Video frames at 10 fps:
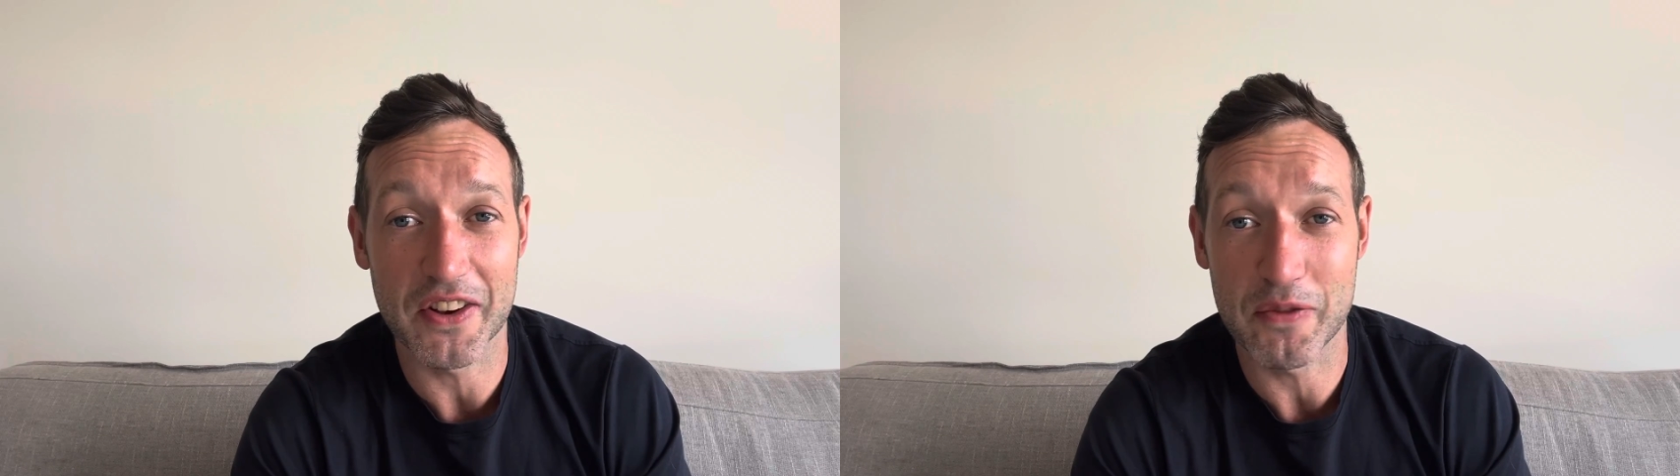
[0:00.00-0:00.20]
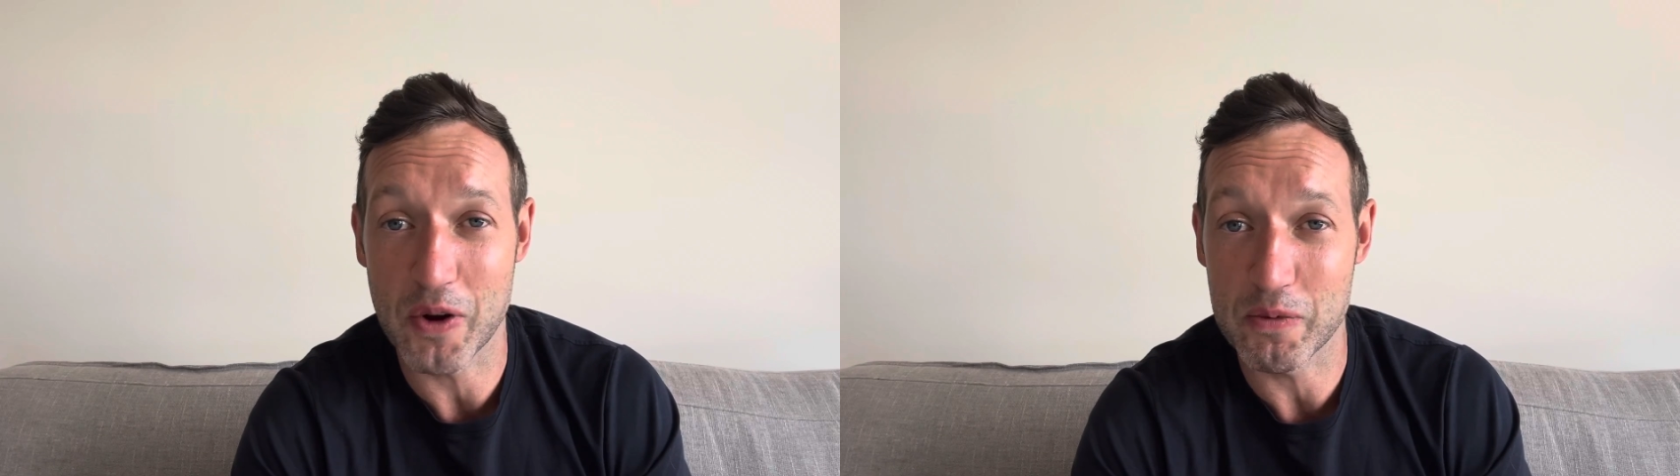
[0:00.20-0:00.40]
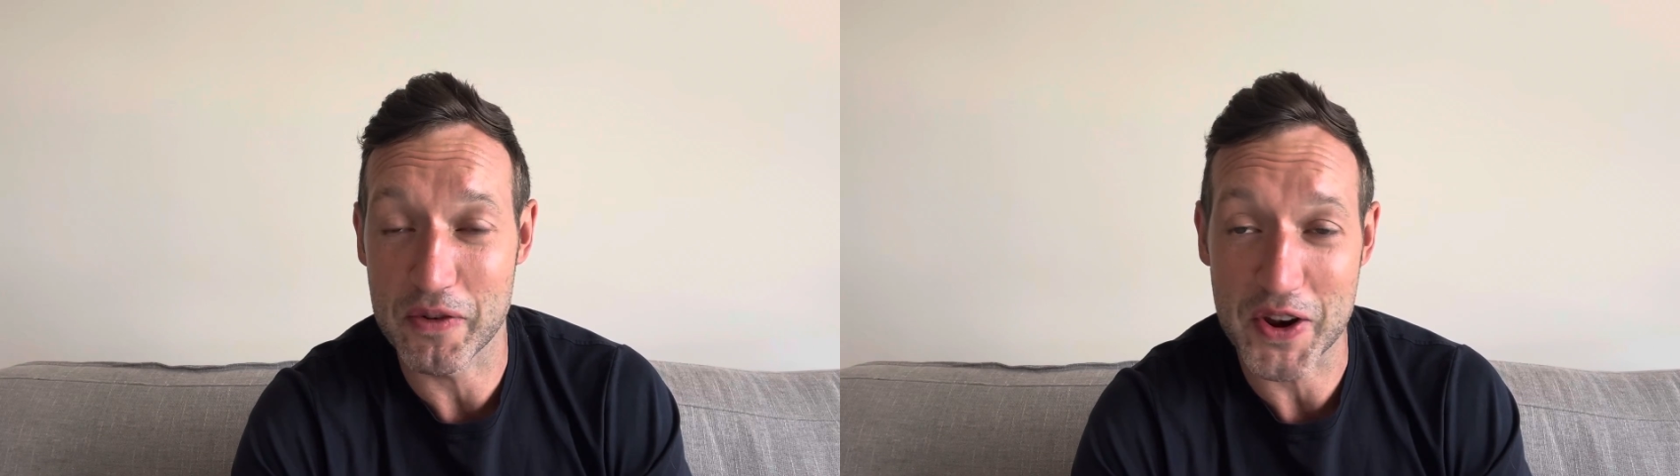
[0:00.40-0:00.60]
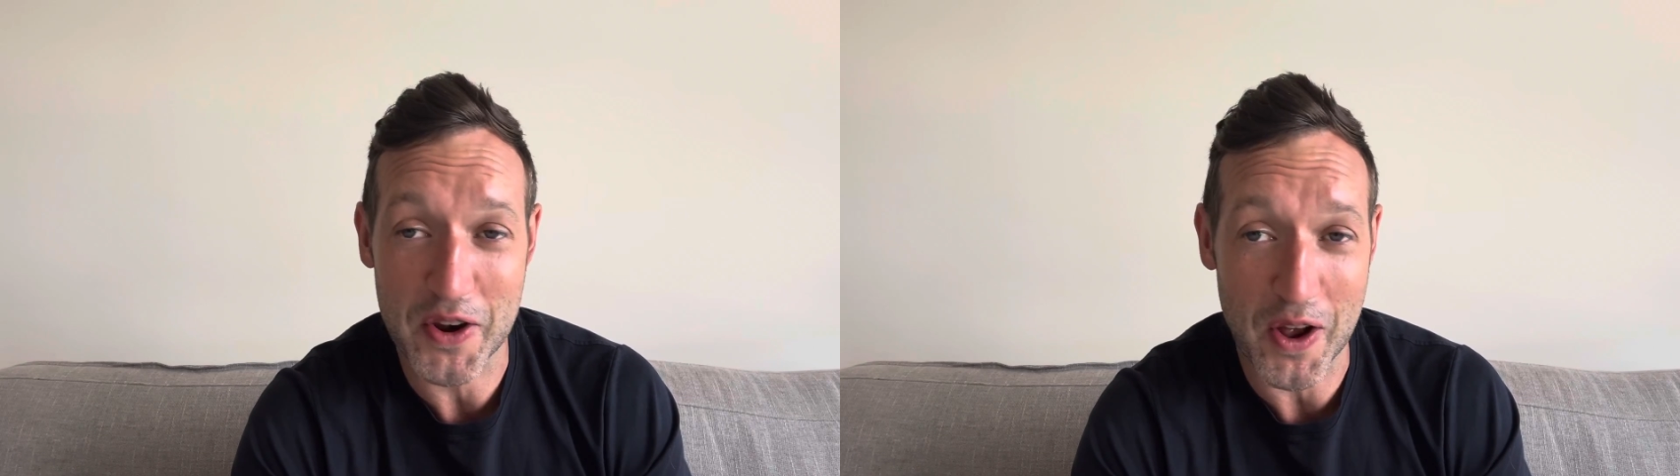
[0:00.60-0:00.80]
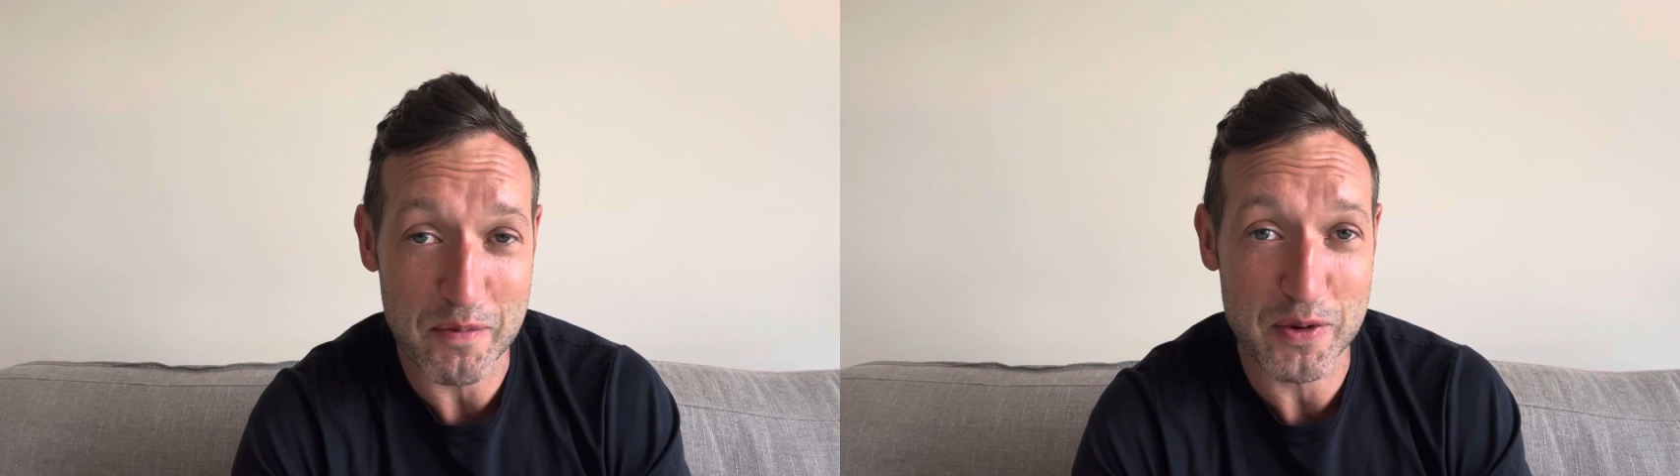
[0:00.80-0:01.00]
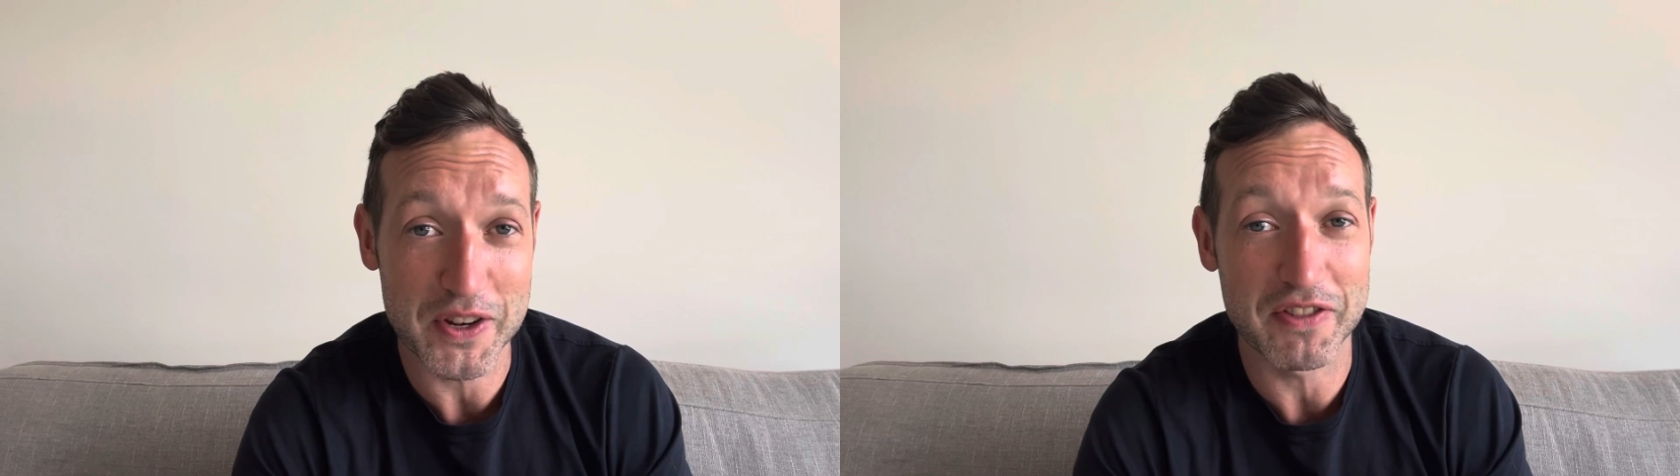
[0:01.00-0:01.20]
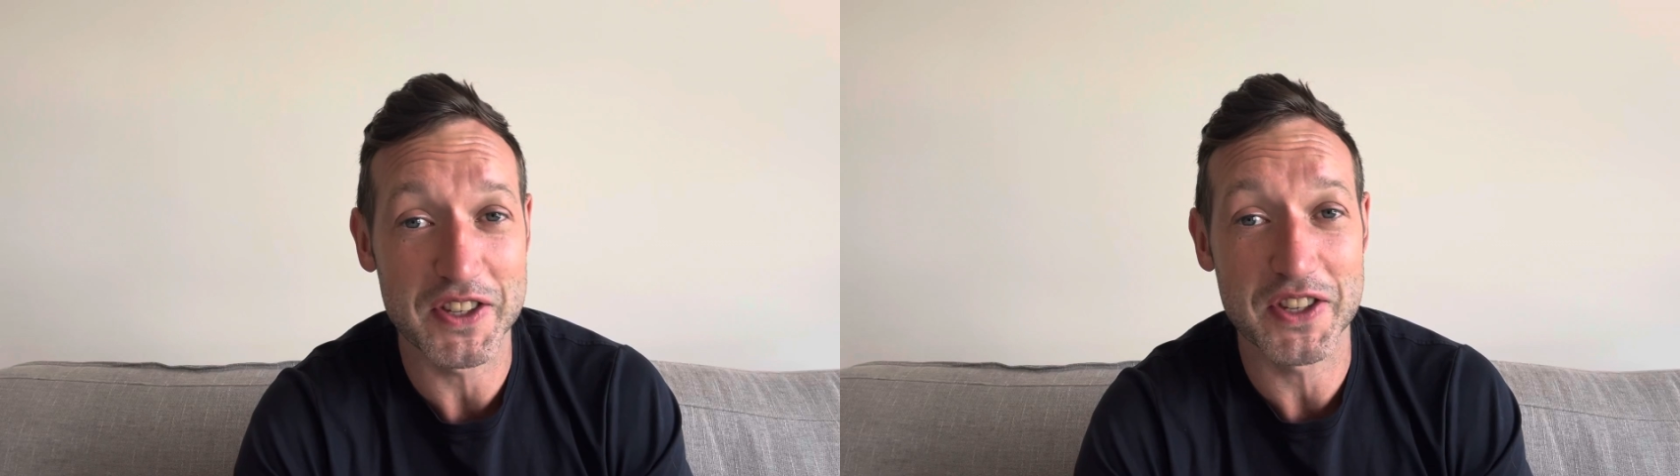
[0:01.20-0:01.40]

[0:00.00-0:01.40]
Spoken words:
I've worked with a number of different